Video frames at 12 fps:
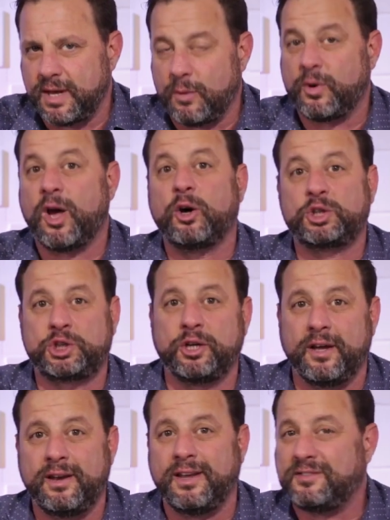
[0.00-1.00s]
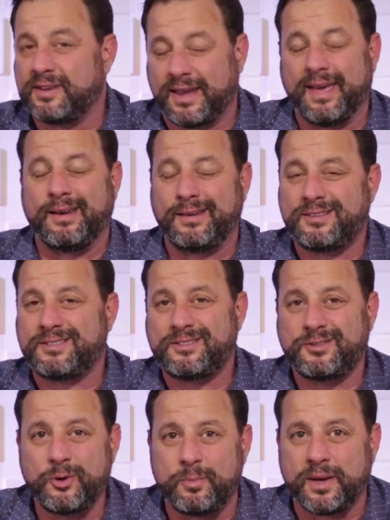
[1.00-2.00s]
and we all should, it's
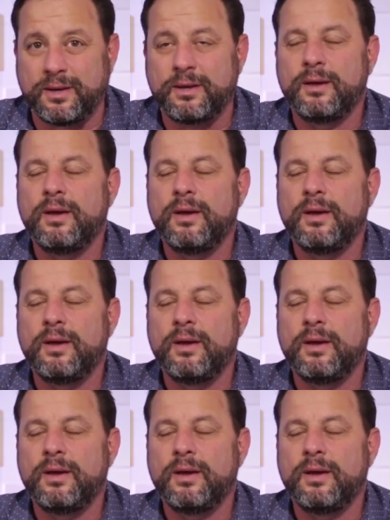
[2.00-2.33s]
stupid.